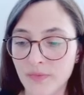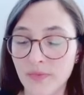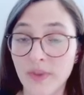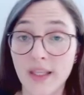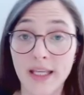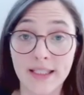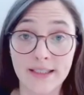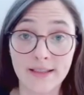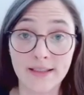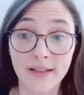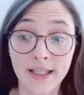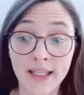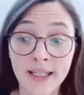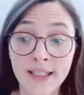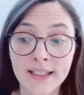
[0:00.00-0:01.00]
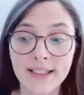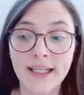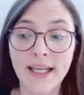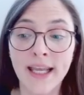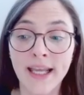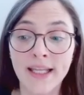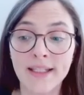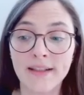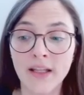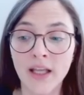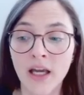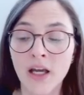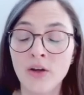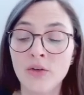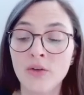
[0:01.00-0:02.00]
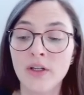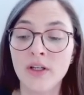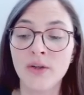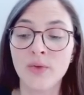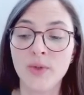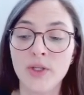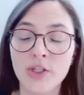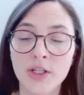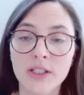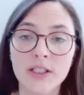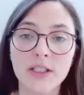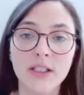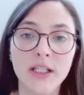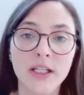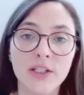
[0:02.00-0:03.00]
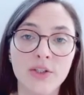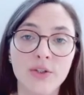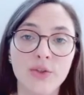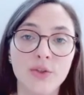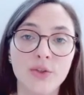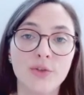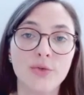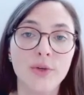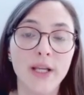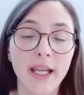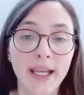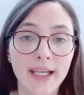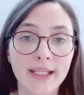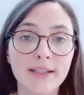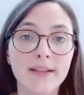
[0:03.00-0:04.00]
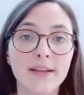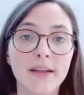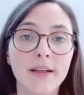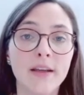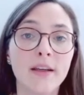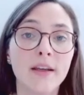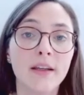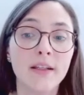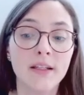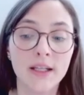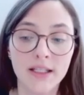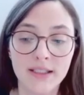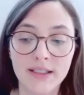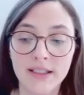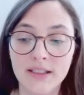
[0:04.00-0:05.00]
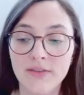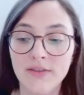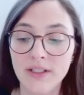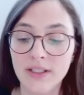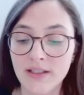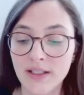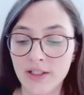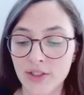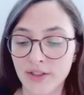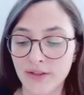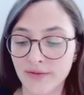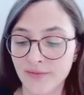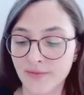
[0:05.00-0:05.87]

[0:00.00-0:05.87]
That's that. And now we just need to create a Nice DCV session.